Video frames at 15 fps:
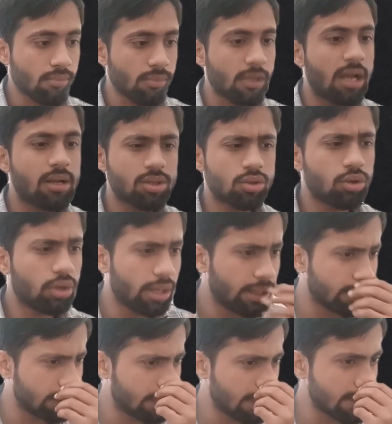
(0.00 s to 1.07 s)
so
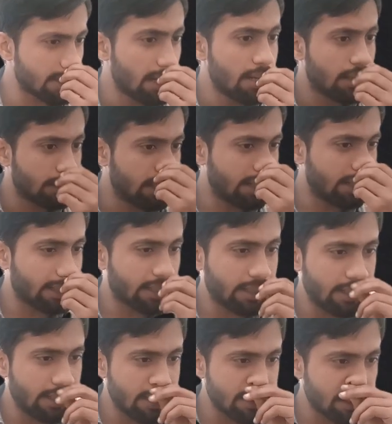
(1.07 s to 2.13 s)
in this, the decrease in